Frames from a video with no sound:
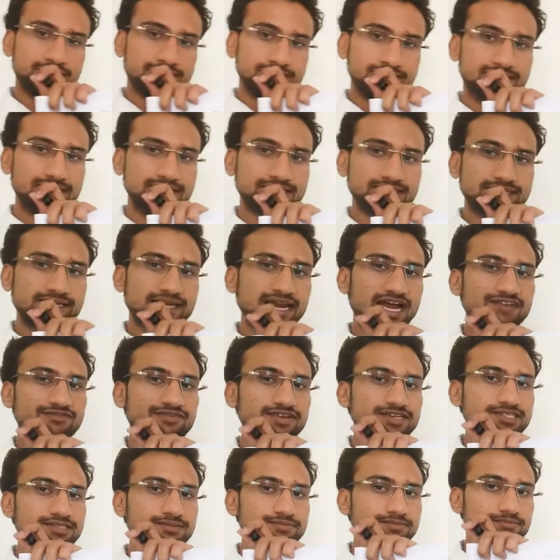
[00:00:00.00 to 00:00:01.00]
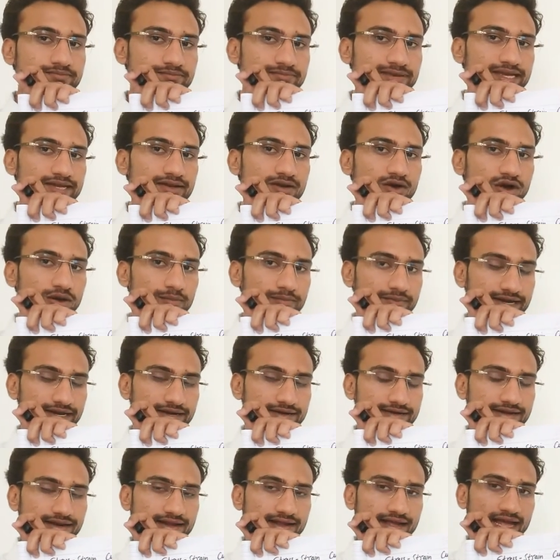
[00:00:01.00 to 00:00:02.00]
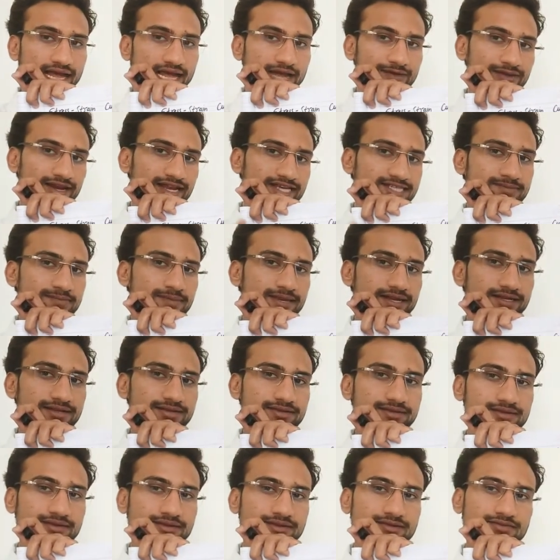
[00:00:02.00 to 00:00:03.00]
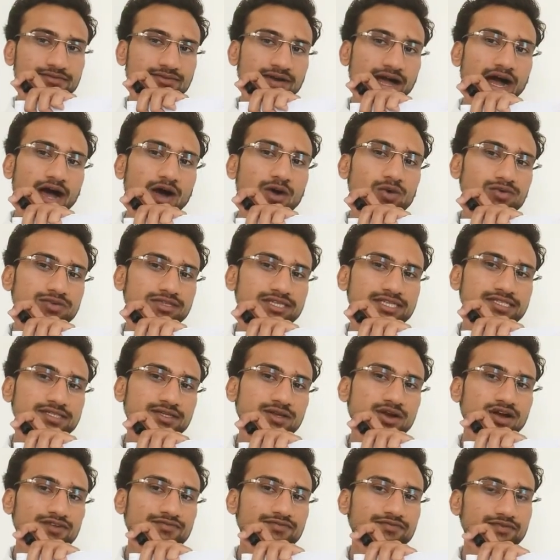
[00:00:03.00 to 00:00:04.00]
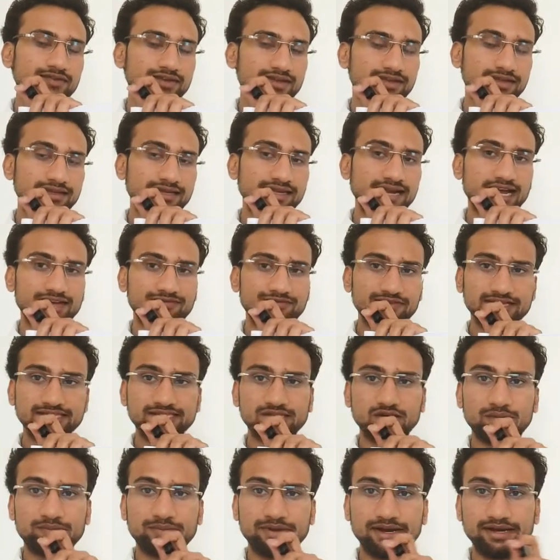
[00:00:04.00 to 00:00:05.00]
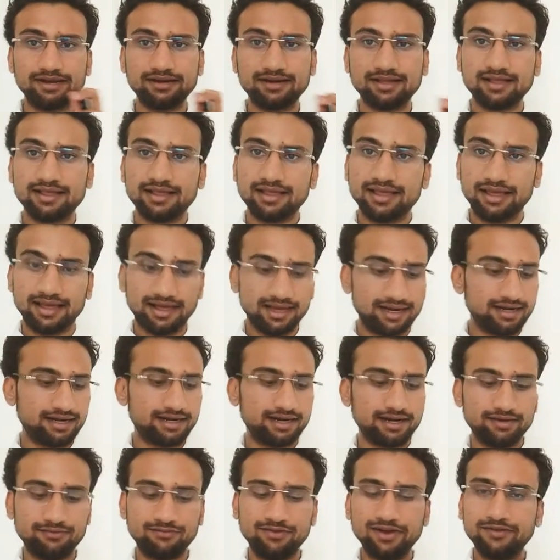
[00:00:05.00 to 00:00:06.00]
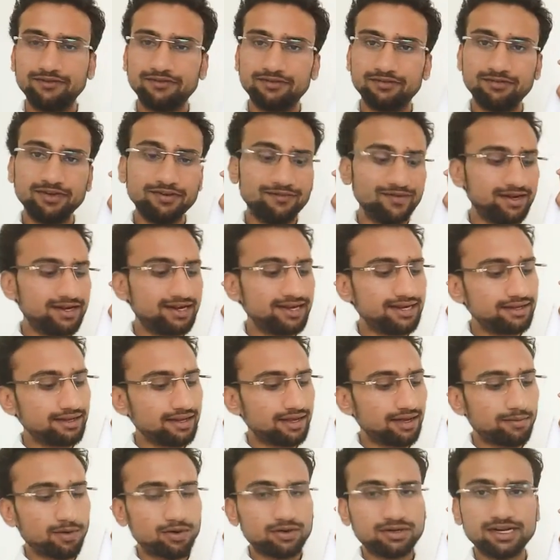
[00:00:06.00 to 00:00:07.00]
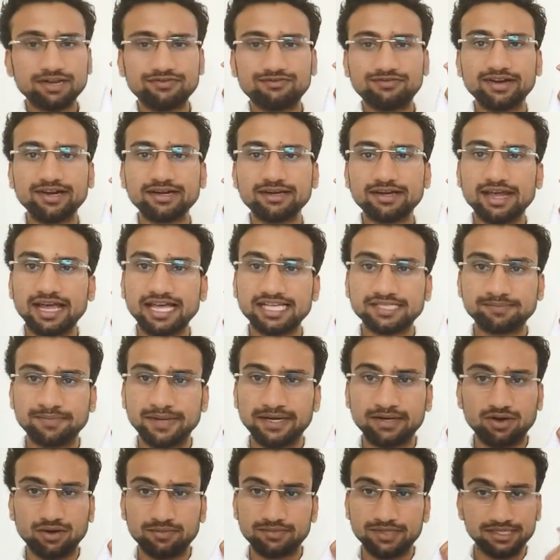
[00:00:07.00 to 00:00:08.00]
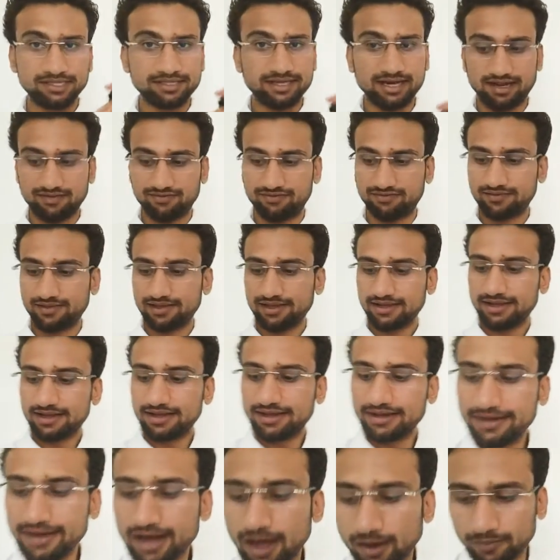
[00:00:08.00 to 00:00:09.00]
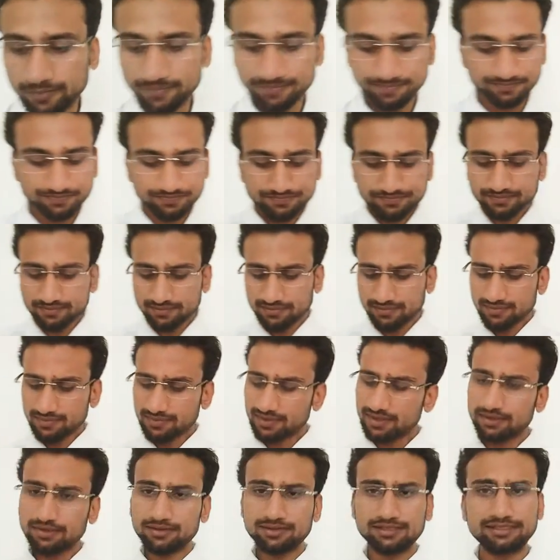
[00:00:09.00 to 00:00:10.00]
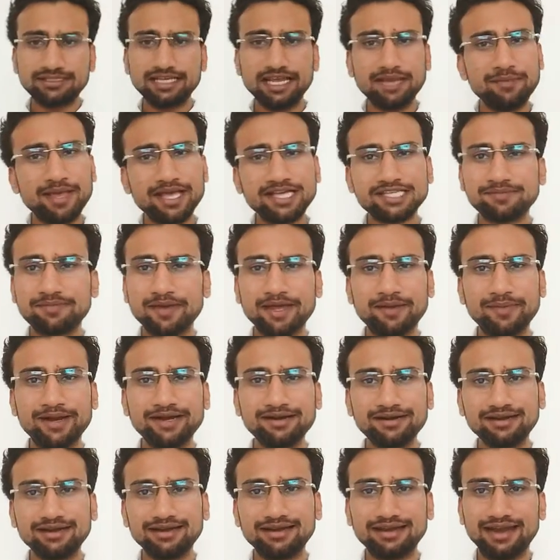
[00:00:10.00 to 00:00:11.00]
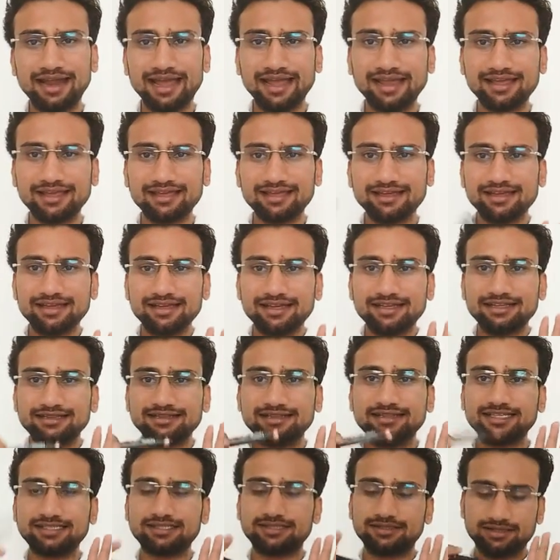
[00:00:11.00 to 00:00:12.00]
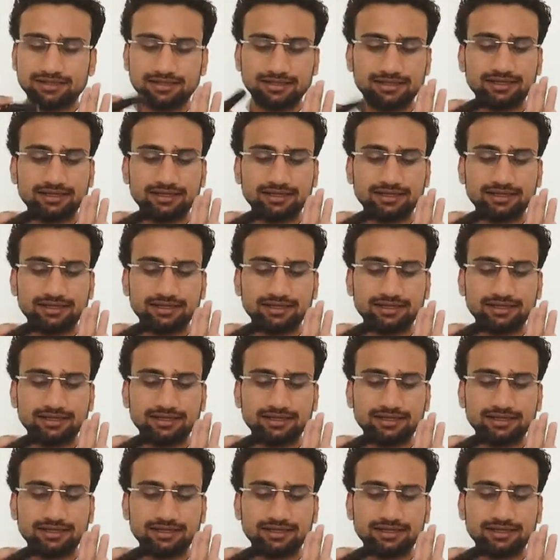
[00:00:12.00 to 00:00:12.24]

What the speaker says: This graph is being obtained. I will explain how this graph is obtained, and we will deal about different aspect of this graph. Now, same experiment like this